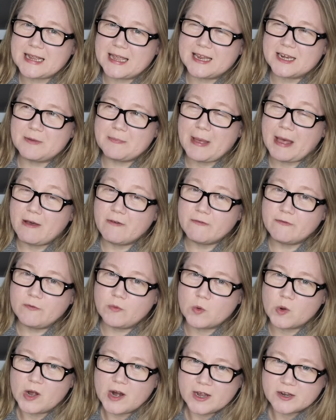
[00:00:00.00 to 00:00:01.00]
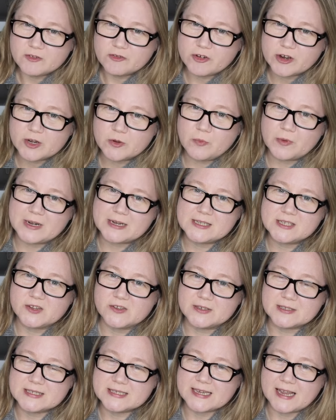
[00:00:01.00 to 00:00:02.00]
and about 400 when it's
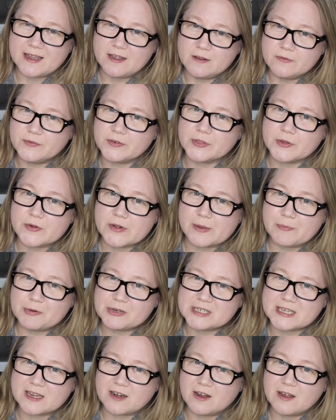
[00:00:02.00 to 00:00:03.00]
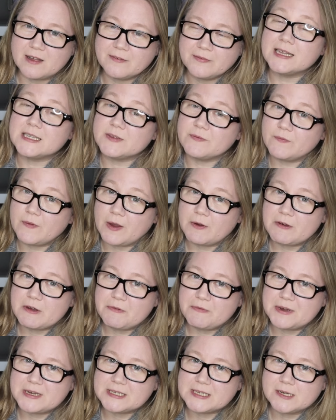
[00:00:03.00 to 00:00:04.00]
on sale for 30% off, it's very
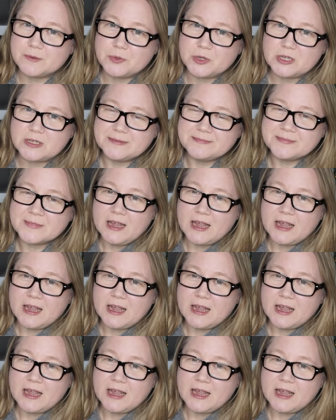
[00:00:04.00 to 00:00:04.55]
reasonable.